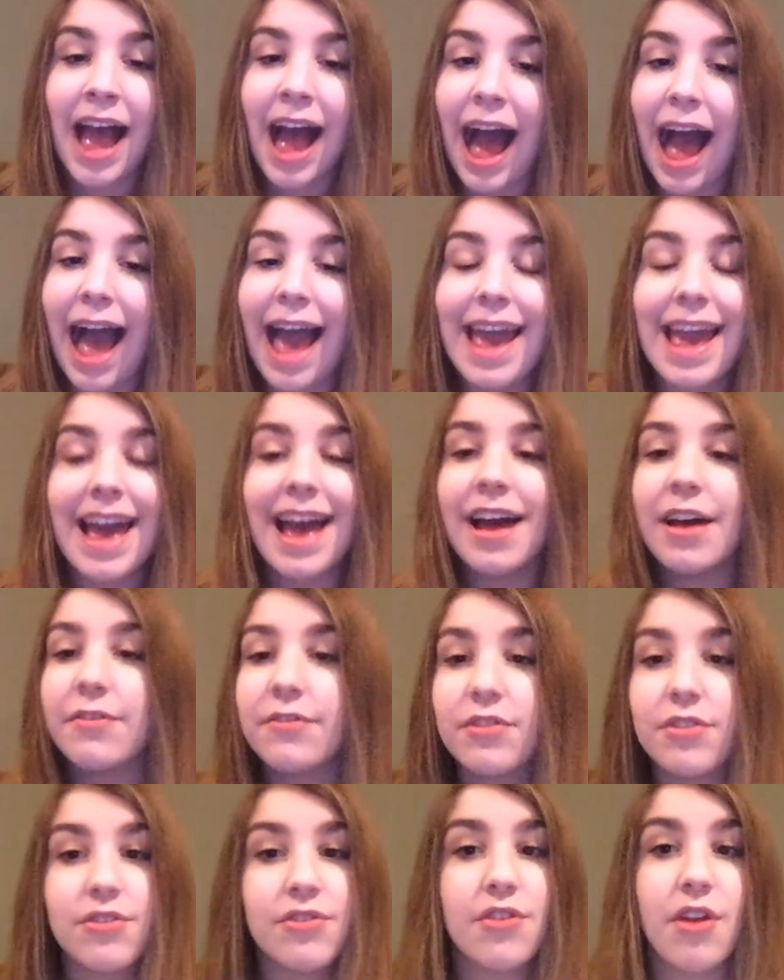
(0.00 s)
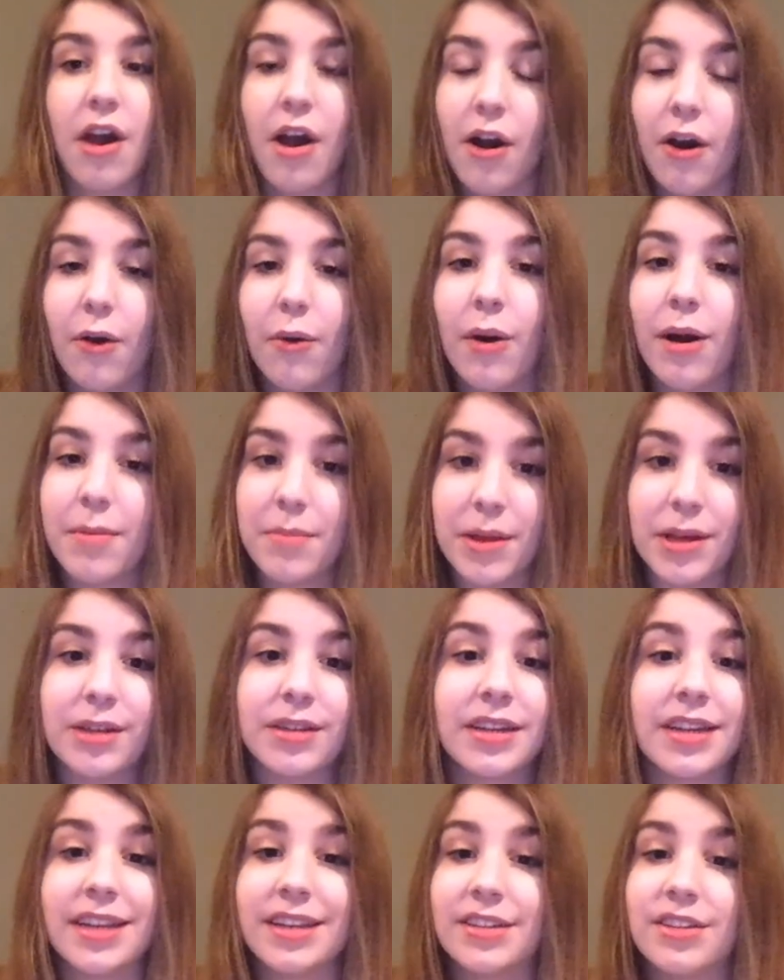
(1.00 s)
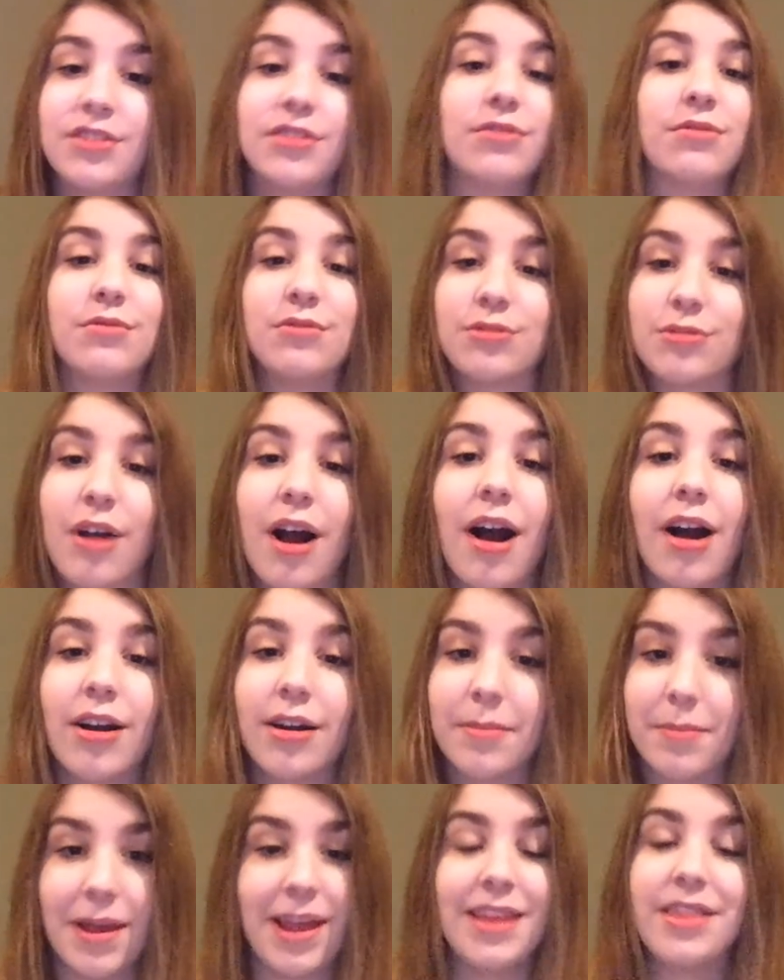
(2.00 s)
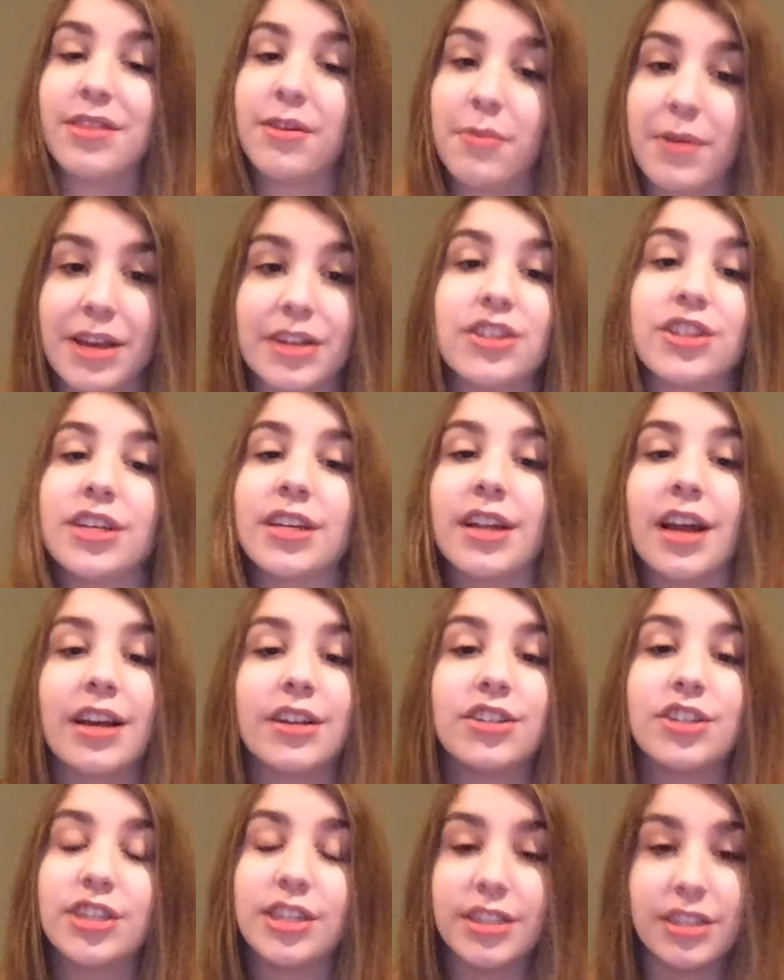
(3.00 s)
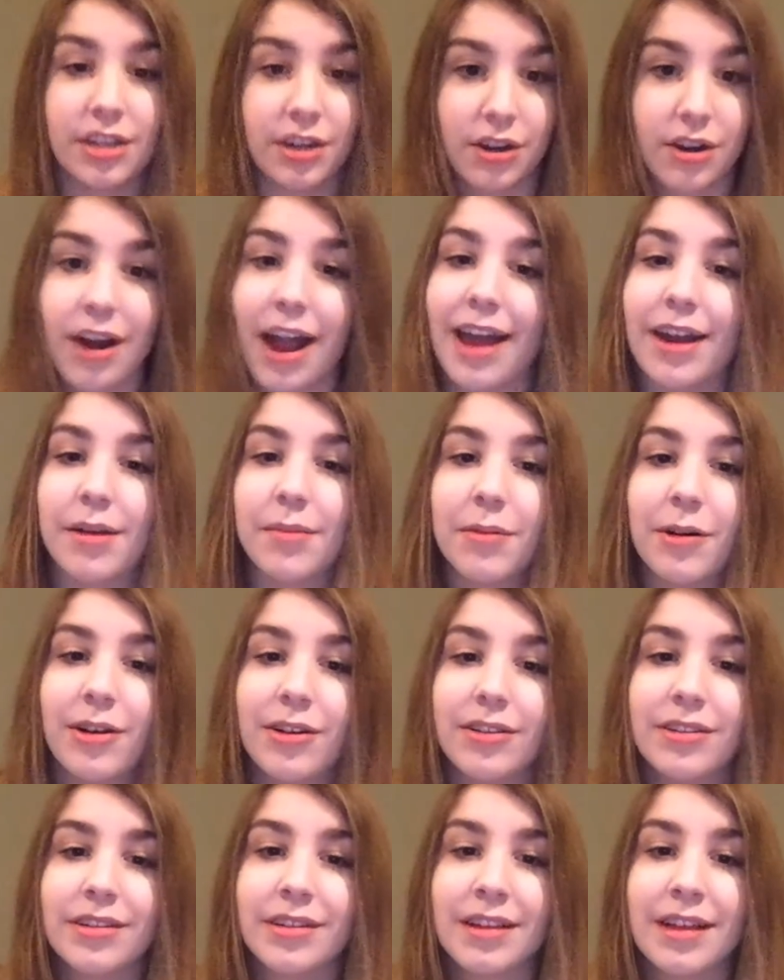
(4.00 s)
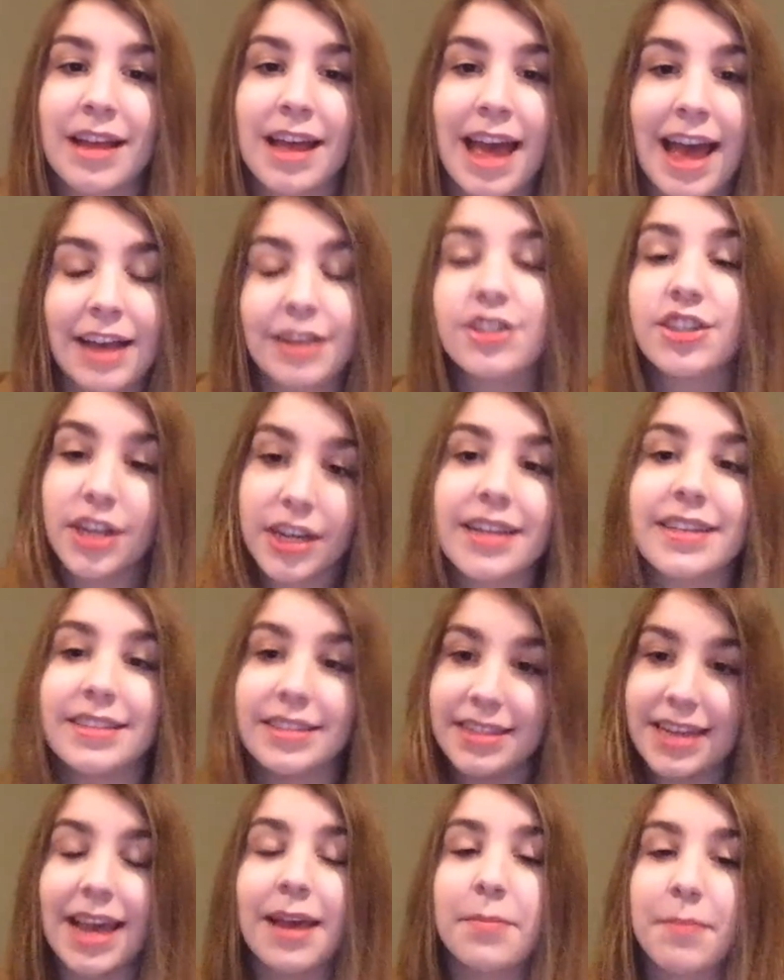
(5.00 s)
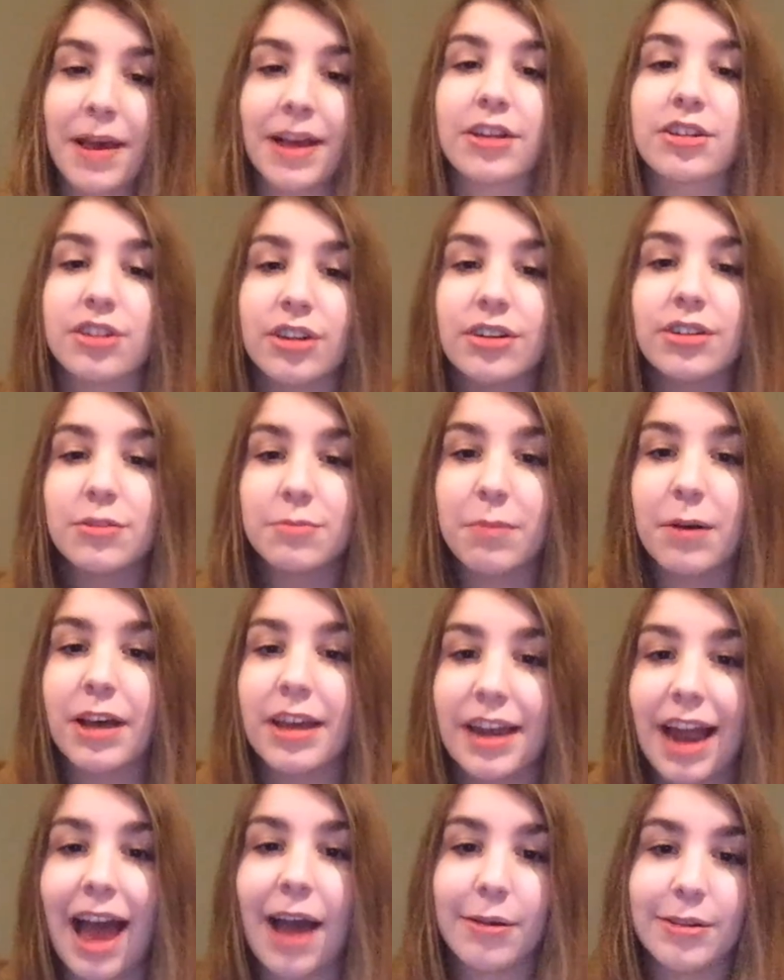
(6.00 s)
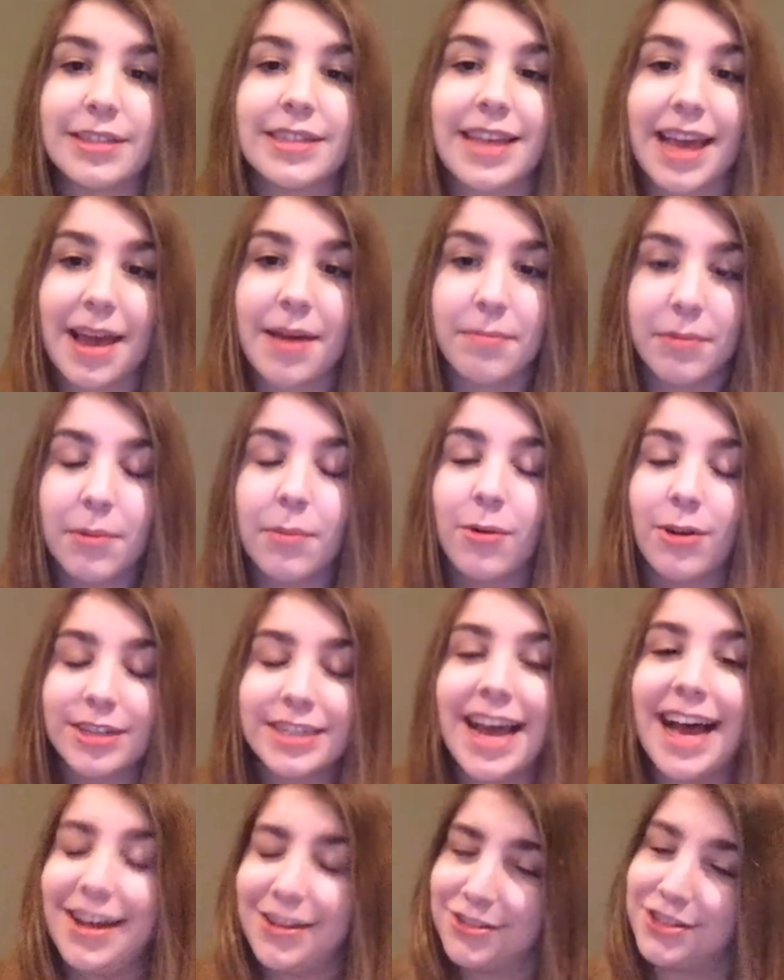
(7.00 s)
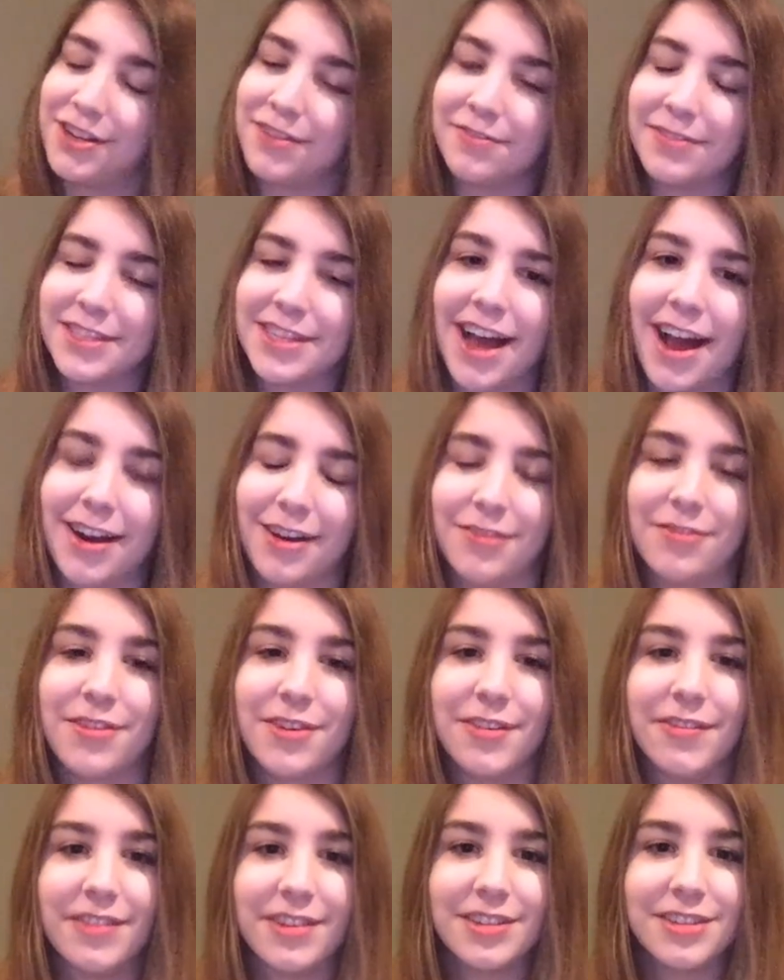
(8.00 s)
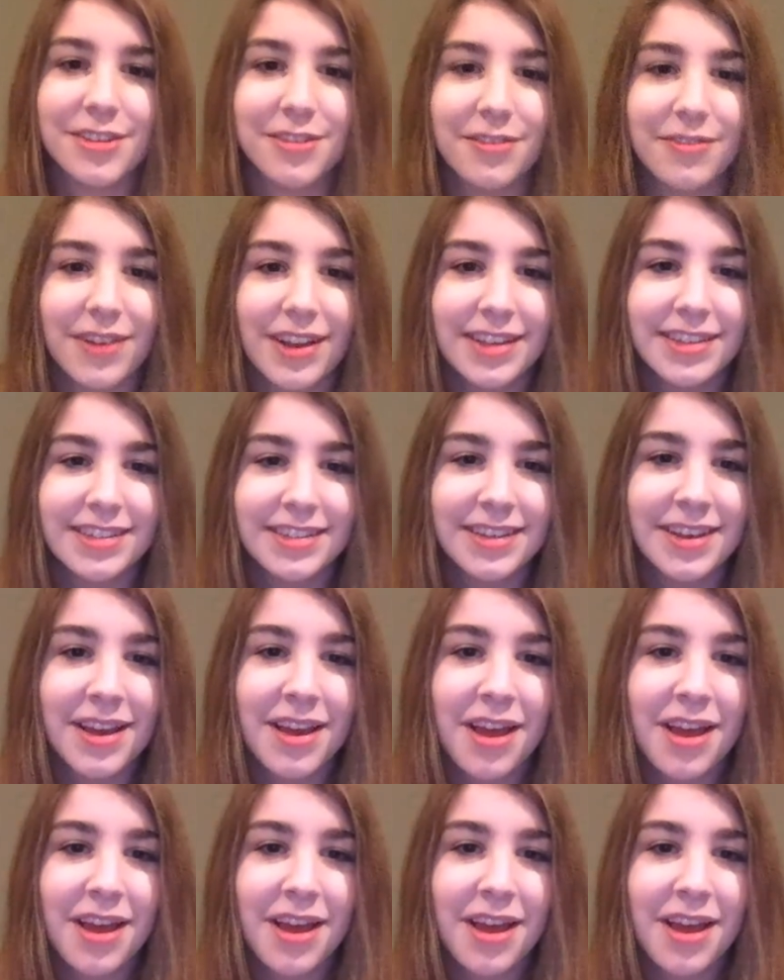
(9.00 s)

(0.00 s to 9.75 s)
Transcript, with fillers: I have no ability to draw or paint the way she does. She's incredible and she can take pictures, but I would say I'm the more talented photographer of the two of us.